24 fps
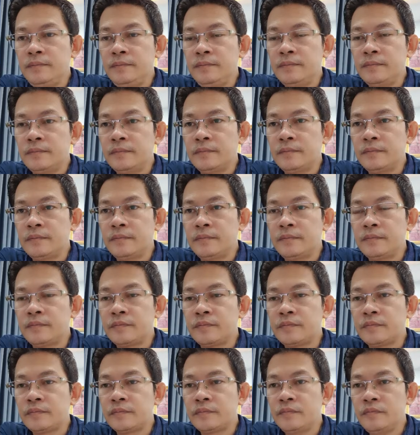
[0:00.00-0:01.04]

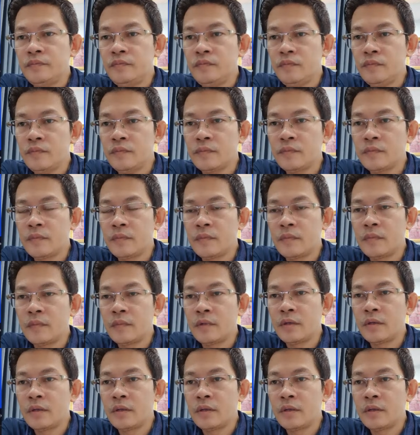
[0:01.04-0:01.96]
Nobody speaks.